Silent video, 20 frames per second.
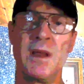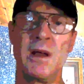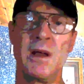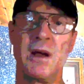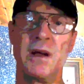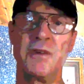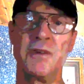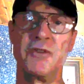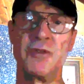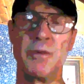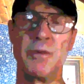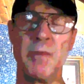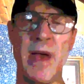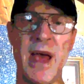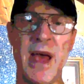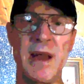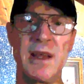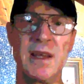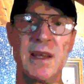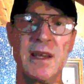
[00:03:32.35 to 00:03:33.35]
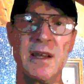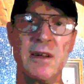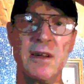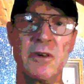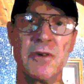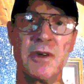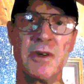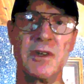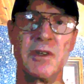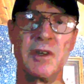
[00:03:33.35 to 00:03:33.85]
a dramatic
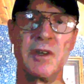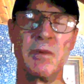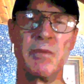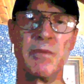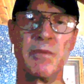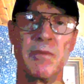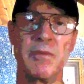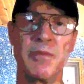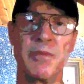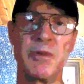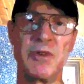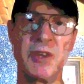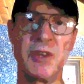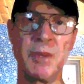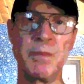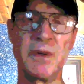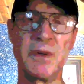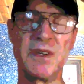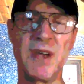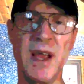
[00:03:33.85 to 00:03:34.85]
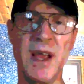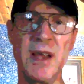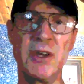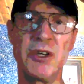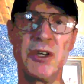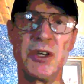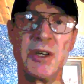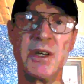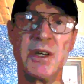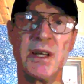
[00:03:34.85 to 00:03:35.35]
increase in
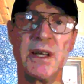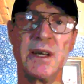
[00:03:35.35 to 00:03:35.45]
precipitation